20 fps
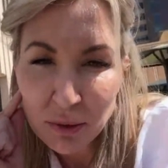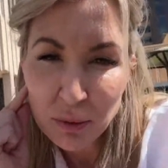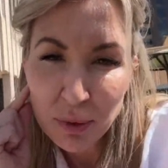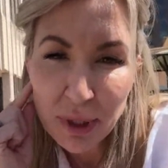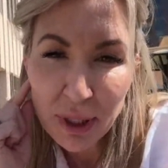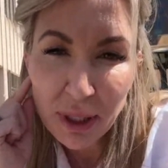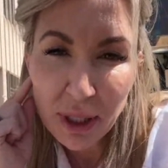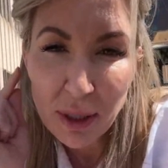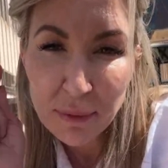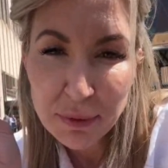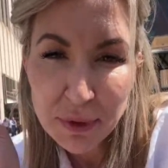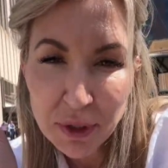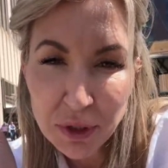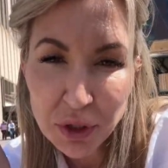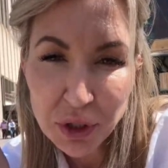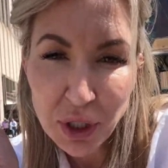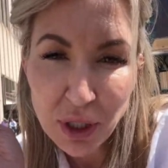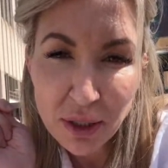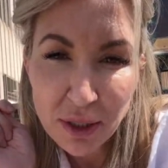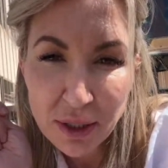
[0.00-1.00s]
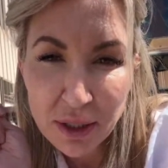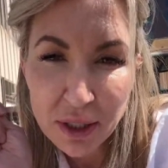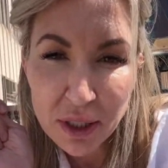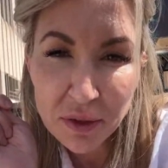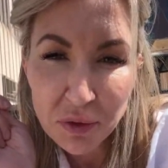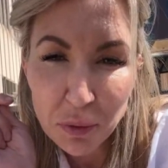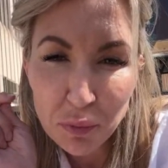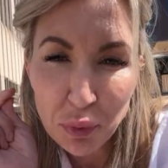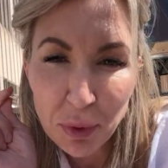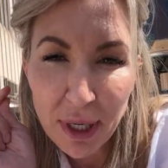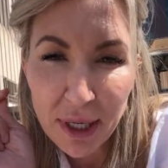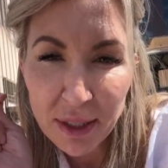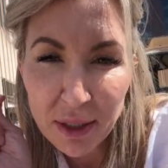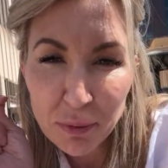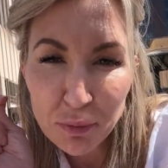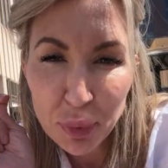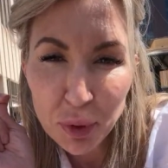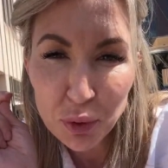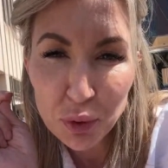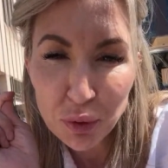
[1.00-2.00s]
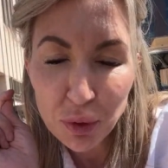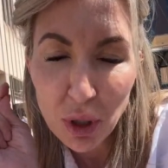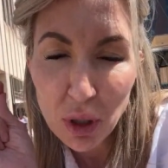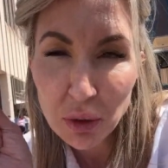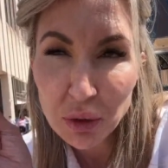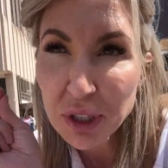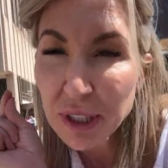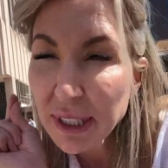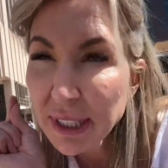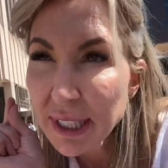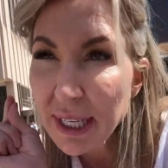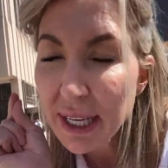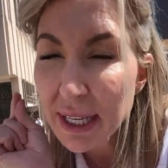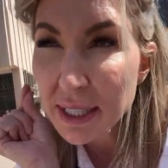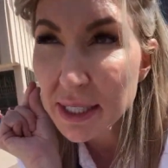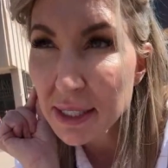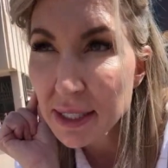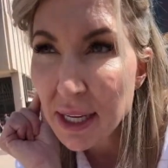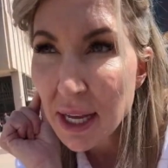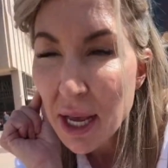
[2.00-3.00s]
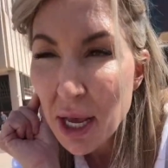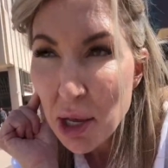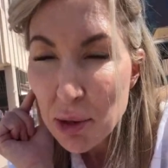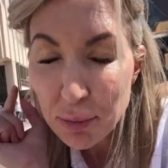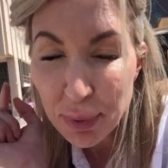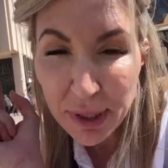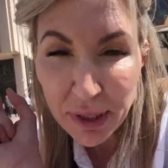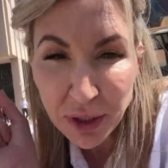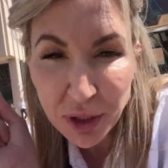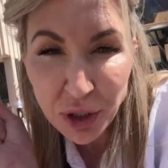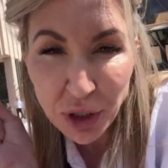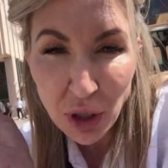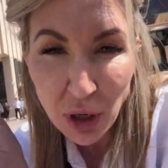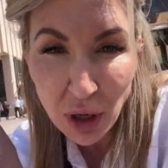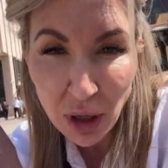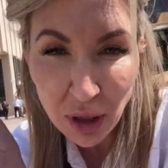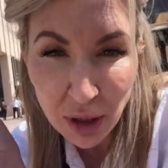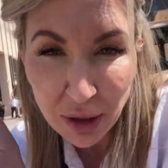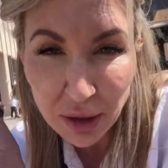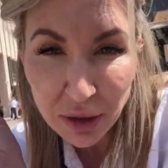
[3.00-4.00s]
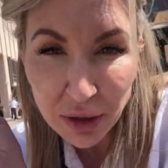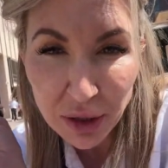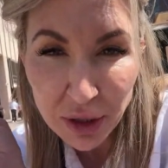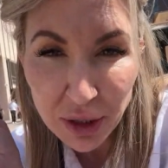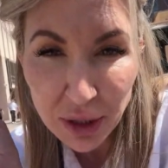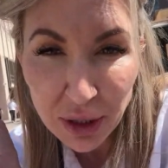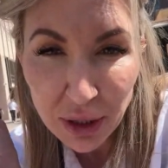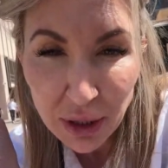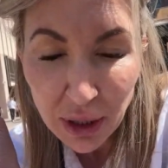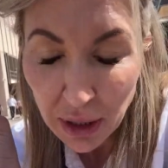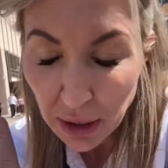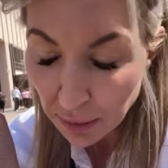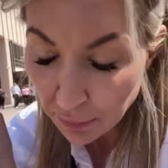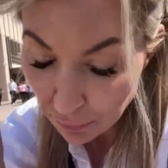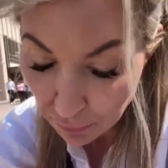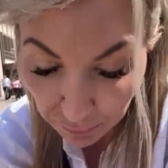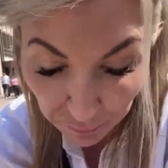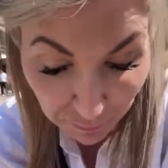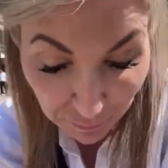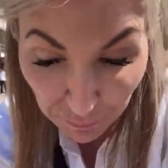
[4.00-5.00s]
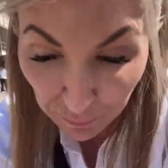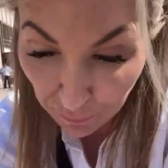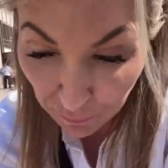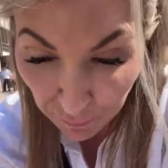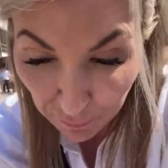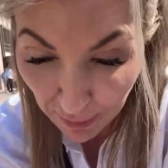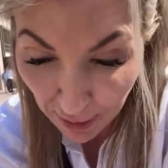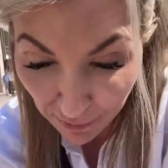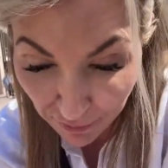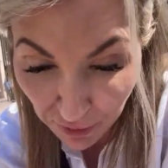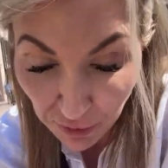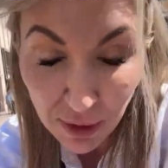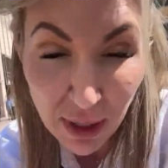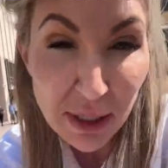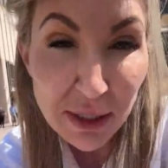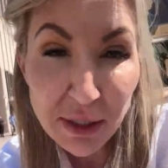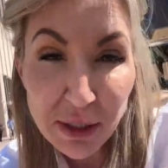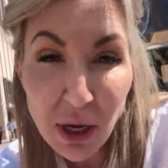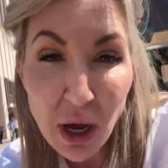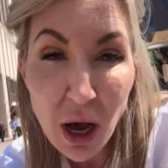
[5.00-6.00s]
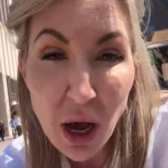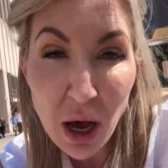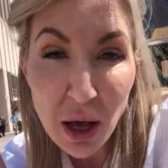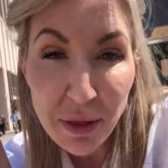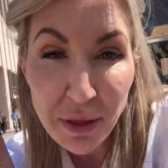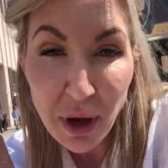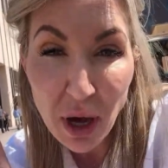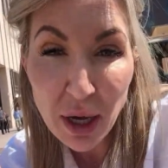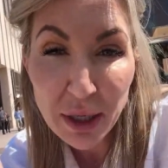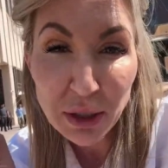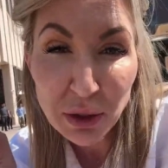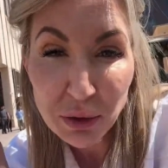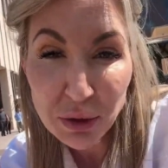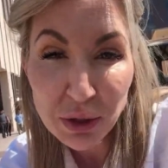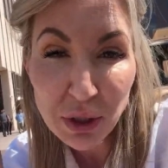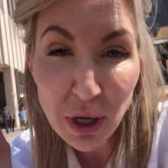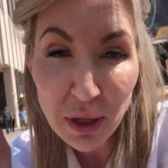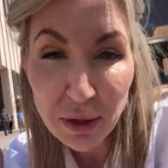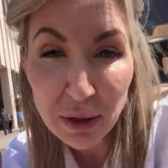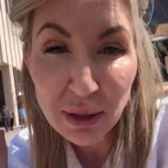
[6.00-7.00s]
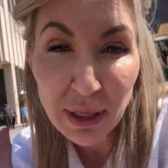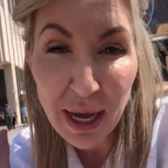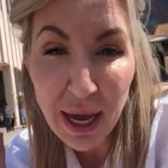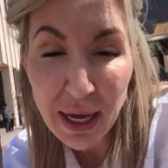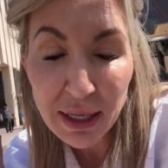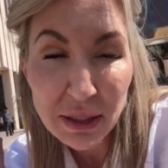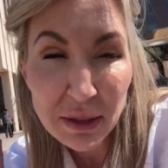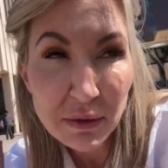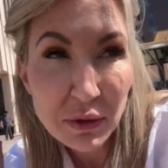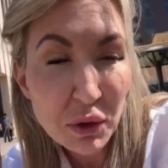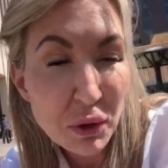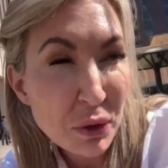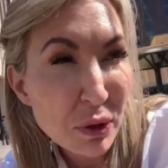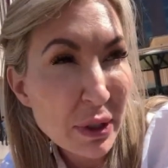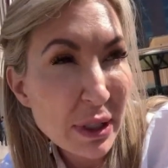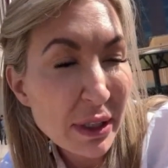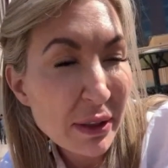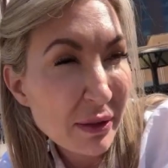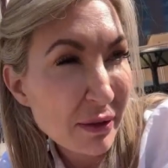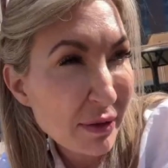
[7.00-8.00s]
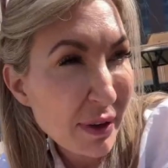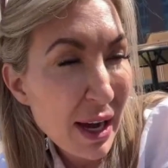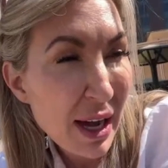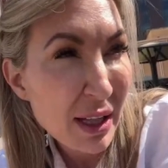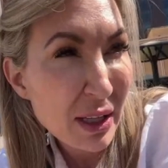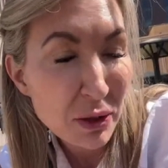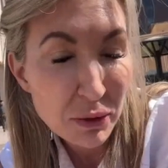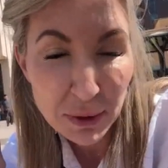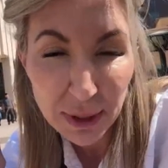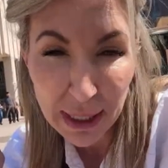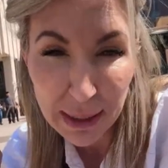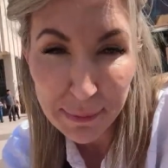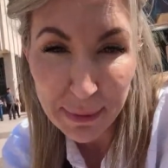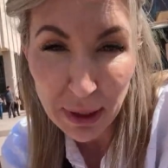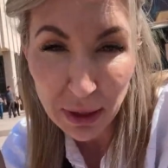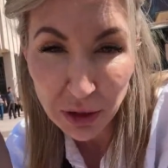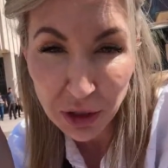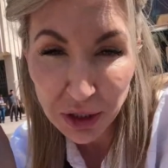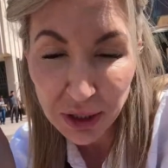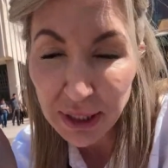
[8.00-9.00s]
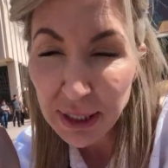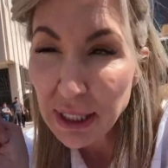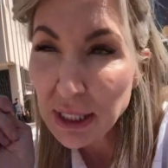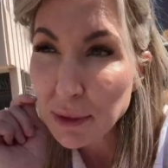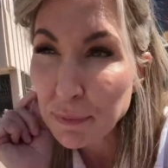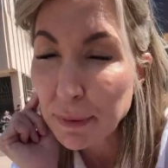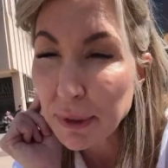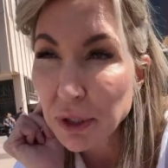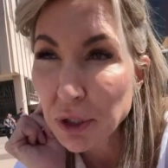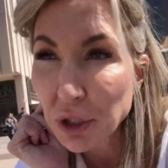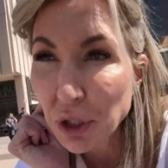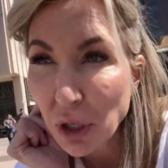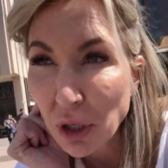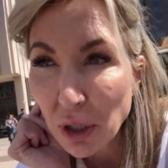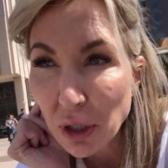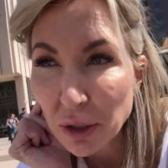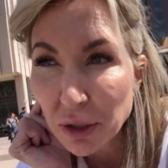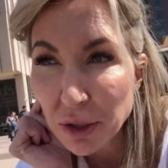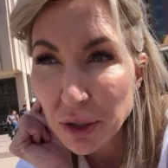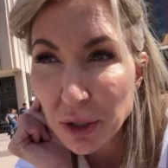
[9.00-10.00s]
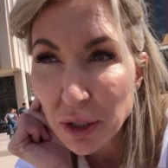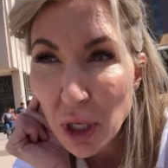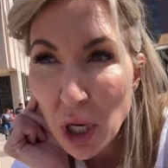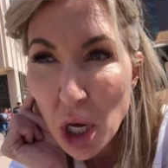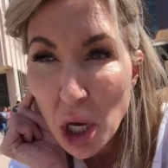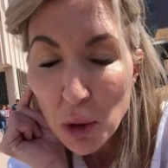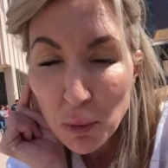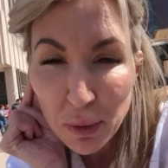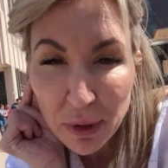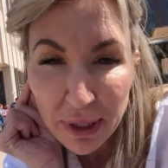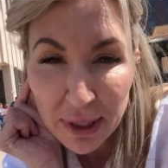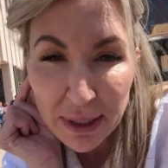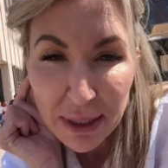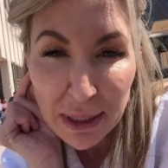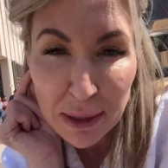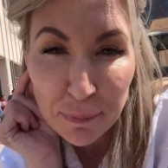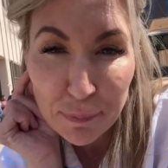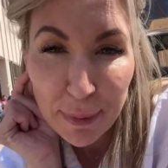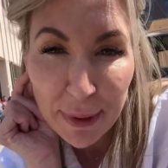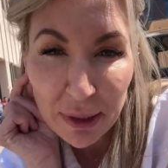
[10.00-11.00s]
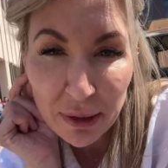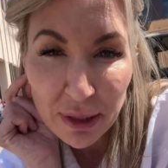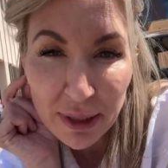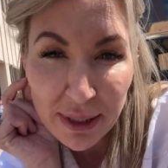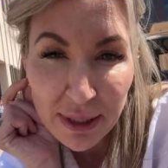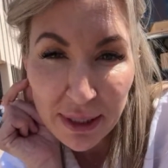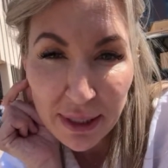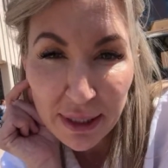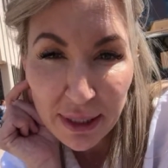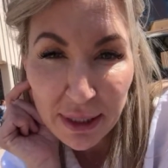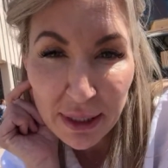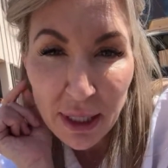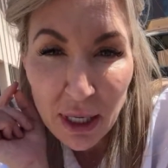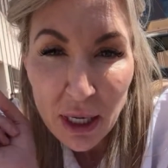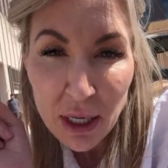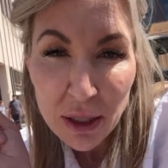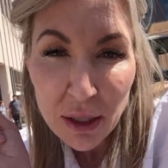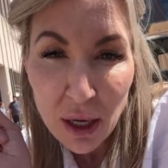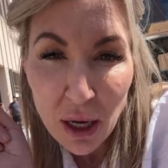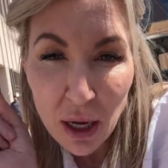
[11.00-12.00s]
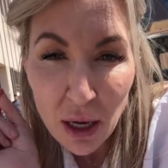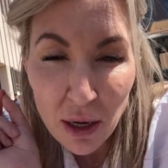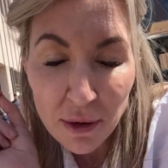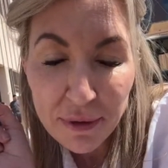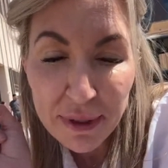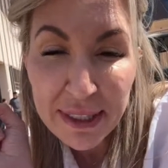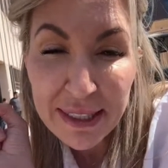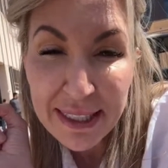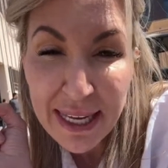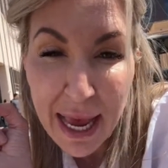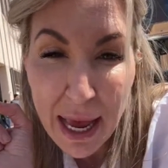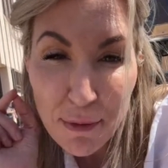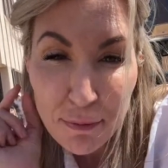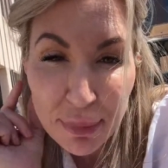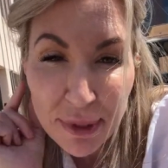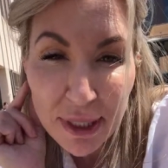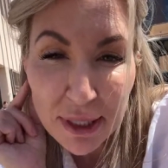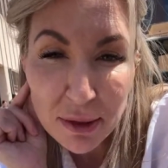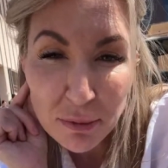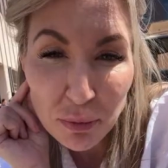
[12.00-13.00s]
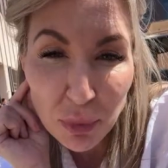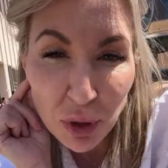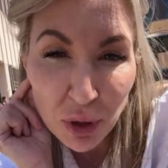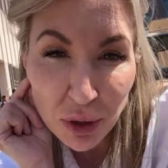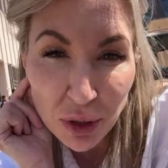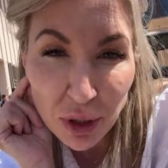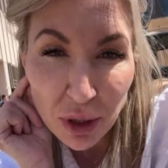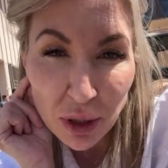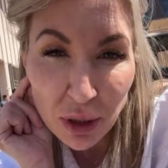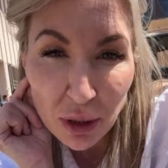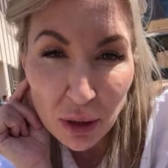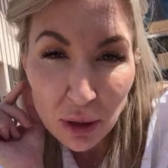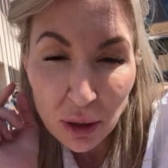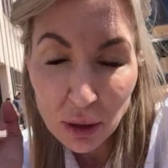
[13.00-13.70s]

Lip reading: when it comes to justice for Brandon Boudreaux. She has been charged. If you guys thought you saw the last of Lori Vallow Daybell, she has been charged with conspiracy of attempted murder,